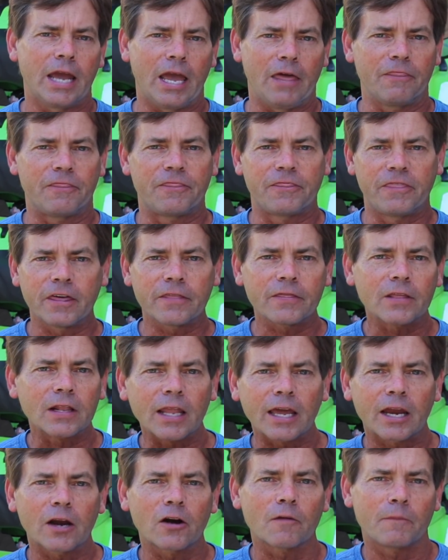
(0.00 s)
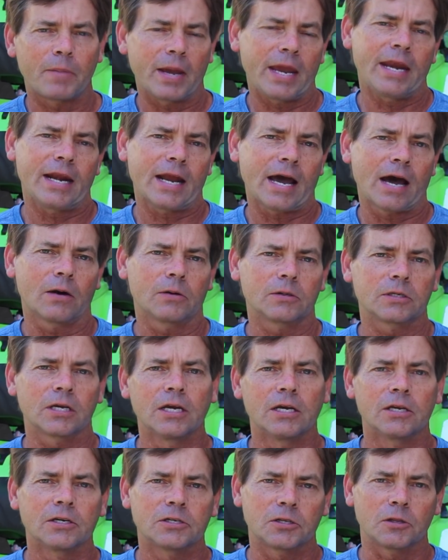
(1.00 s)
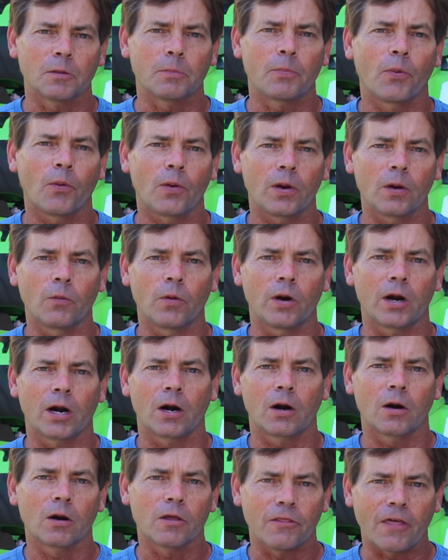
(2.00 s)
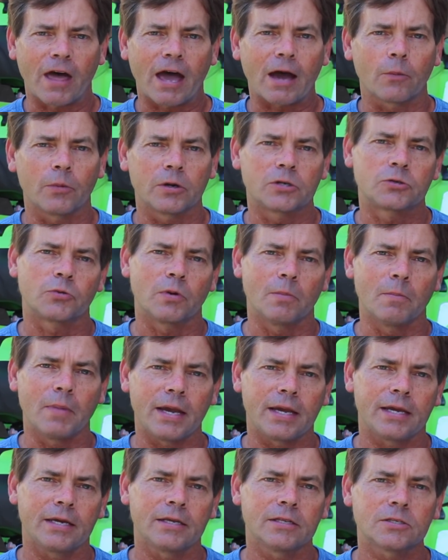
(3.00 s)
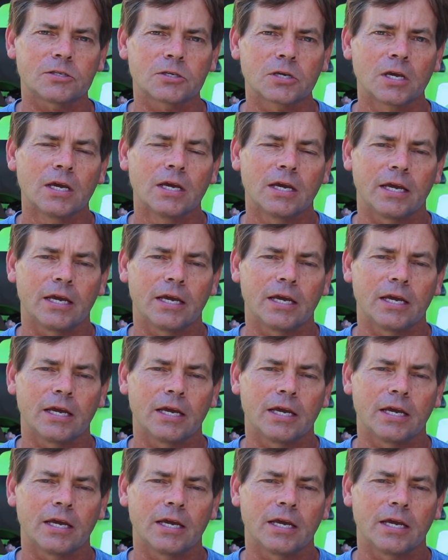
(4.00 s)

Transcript: and thin the layer of paint out to the point where that which remains